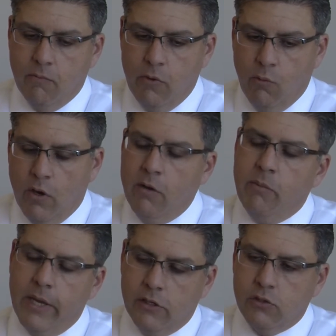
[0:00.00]
we want to
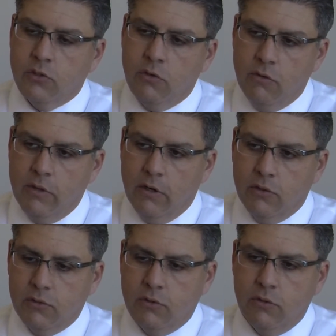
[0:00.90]
make sure that
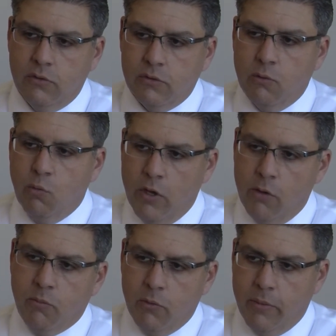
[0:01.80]
our students are
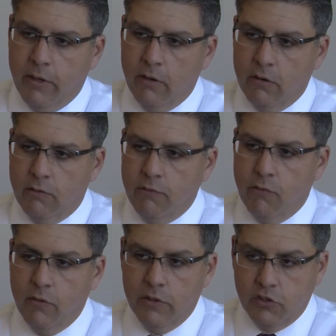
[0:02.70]
well prepared
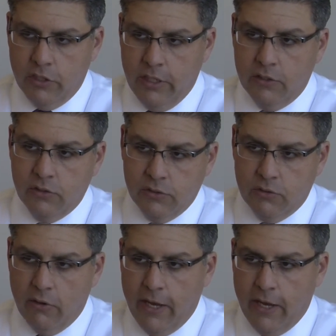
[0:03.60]
for the changes that are